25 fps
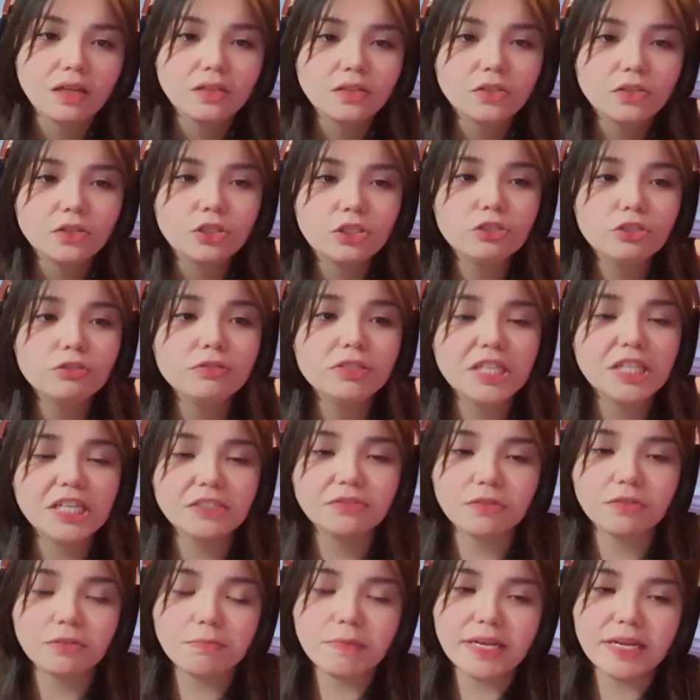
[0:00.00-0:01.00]
Two
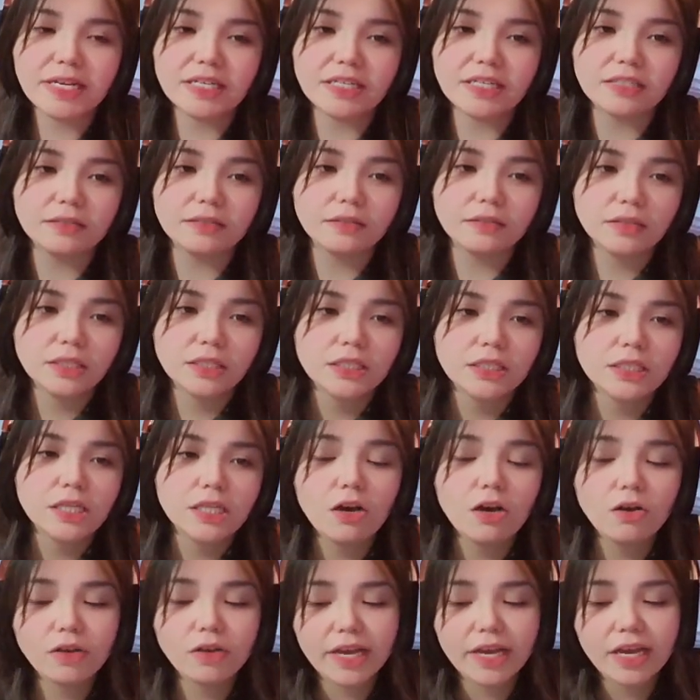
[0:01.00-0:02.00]
days remaining.
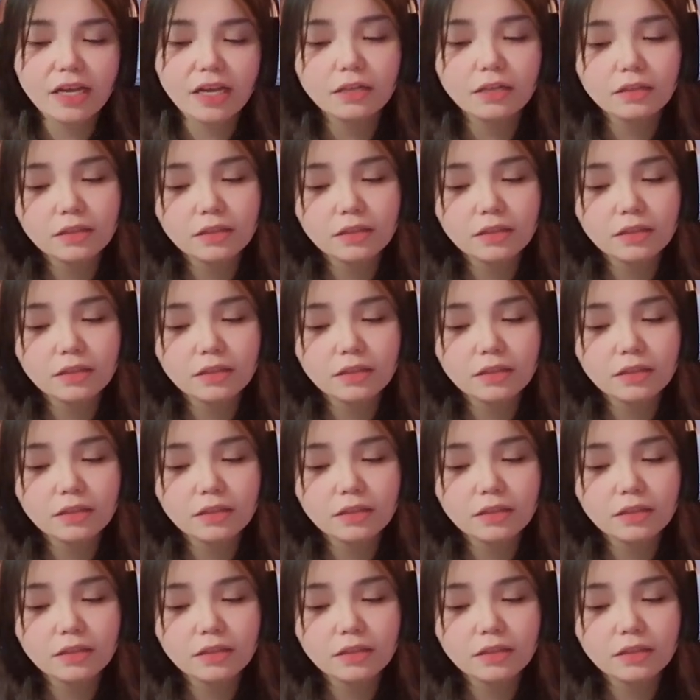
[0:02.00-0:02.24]
Okay,